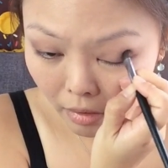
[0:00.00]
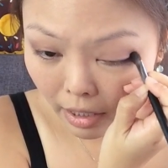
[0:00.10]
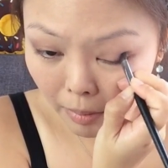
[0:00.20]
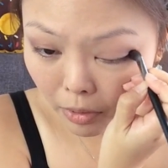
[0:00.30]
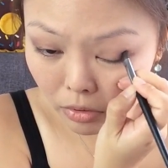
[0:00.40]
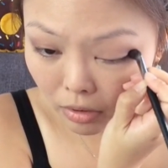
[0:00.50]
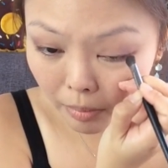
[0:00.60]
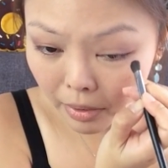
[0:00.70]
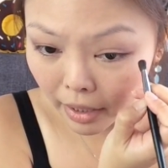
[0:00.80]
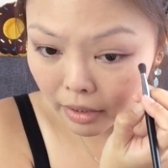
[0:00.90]
I'm also
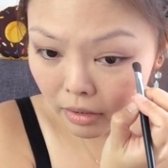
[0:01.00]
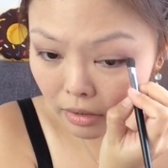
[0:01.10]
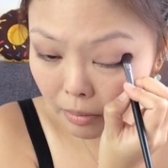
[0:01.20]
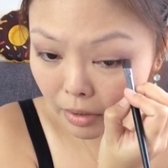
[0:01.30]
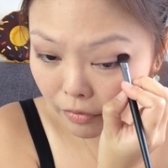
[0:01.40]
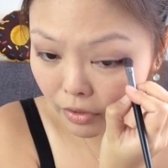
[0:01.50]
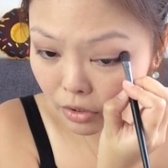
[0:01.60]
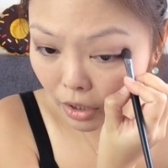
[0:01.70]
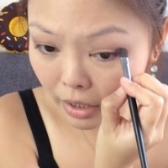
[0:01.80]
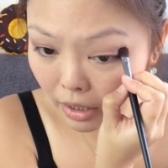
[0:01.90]
applying a little bit of the
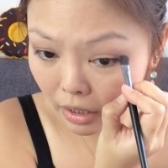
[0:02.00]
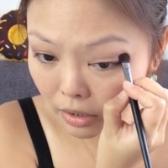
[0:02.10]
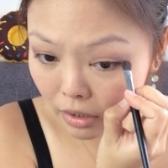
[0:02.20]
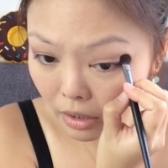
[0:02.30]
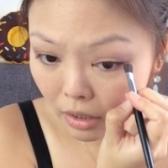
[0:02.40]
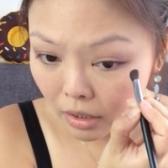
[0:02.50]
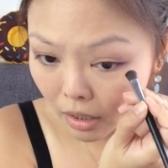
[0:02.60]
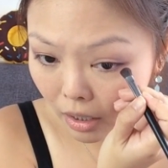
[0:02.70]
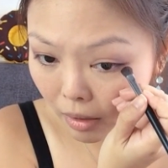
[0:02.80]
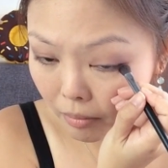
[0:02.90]
dark color
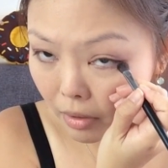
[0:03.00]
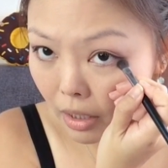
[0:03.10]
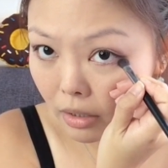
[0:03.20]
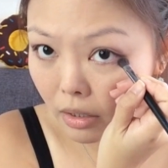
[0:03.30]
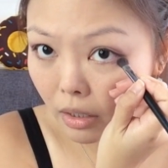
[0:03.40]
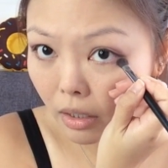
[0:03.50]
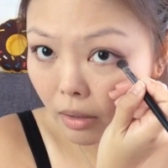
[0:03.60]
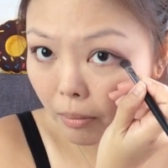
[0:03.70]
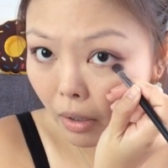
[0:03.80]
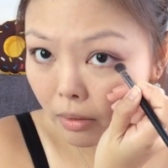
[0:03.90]
at
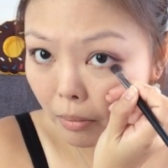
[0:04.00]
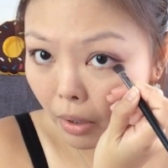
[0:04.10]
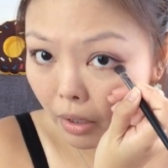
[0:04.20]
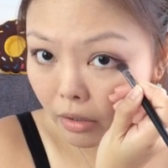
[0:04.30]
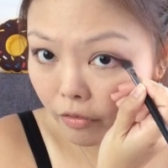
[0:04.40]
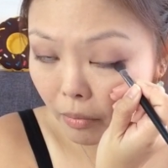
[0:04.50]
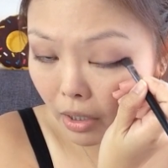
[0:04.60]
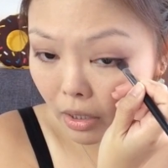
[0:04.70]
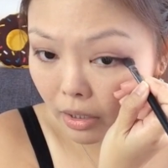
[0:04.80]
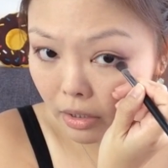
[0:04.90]
the bottom part of
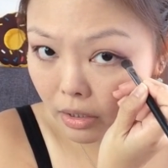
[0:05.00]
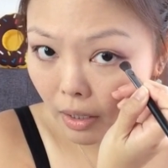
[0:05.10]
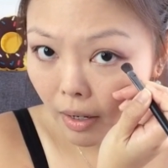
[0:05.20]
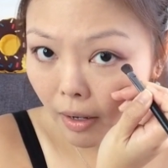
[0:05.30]
my lids.